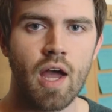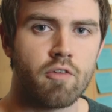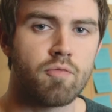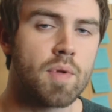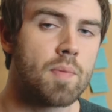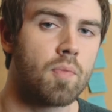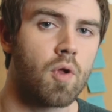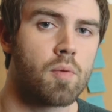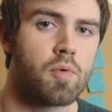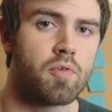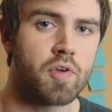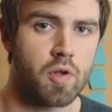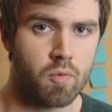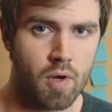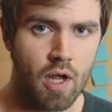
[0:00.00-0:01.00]
If people are
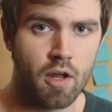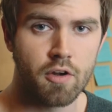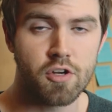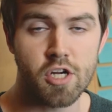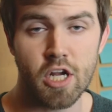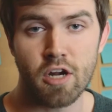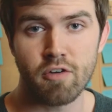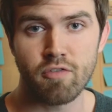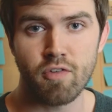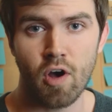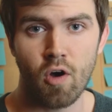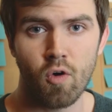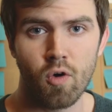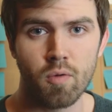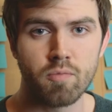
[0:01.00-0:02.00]
moving around, you're gonna
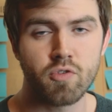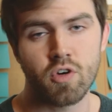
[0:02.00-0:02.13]
follow them,